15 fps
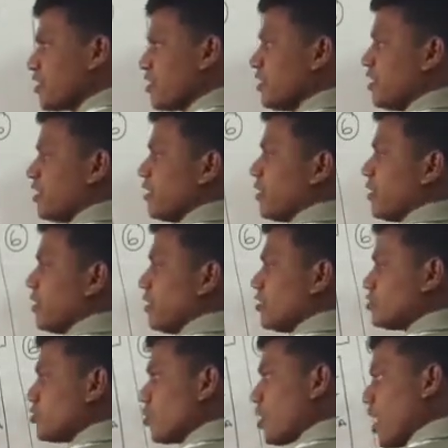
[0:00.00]
okay,
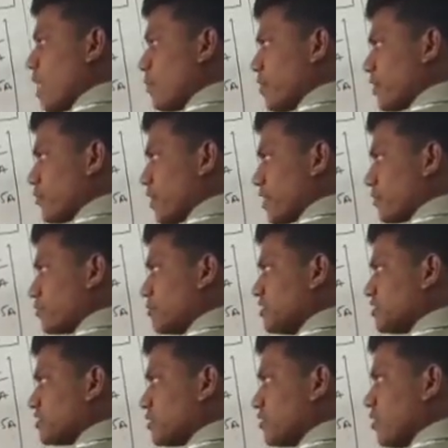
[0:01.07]
so copper wire
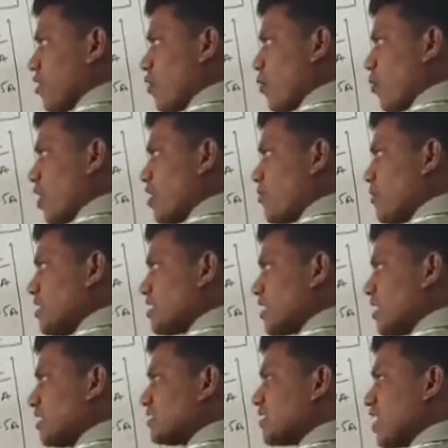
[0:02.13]
means 1
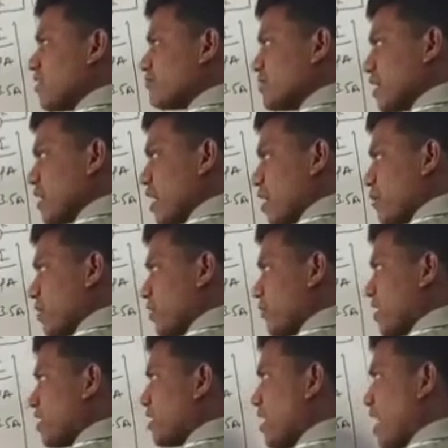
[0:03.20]
meter length of the copper
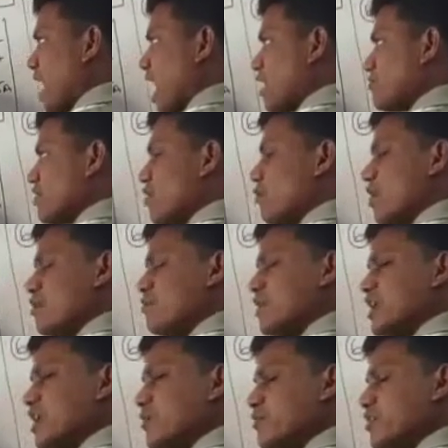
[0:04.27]
wire having 1
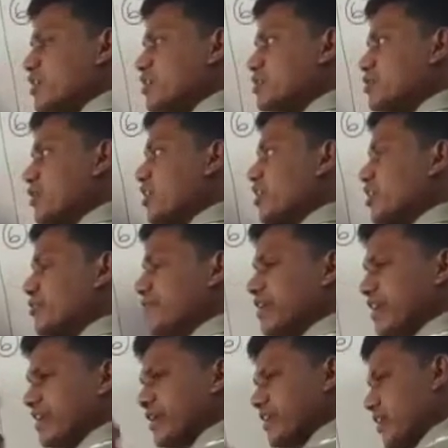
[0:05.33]
millimeter square
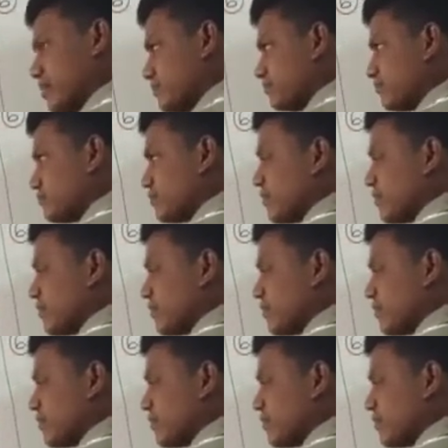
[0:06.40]
unit area.